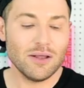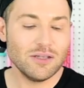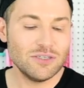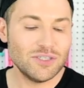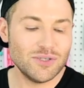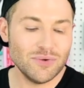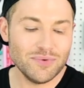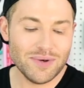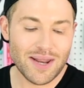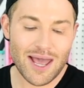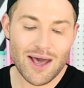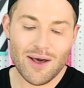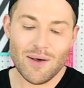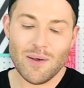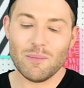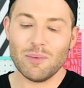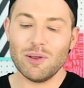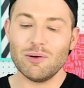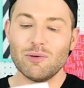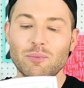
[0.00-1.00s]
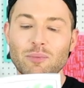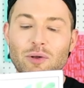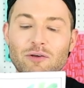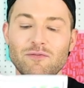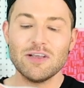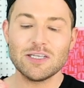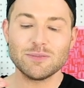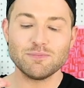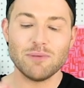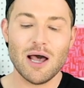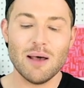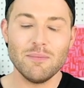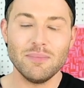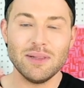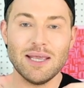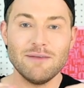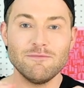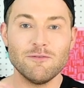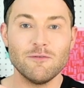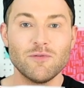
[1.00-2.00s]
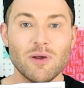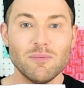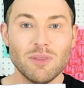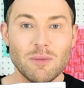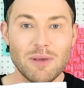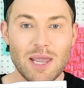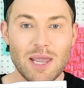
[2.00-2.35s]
So now I'm gonna remove this palm leaf from the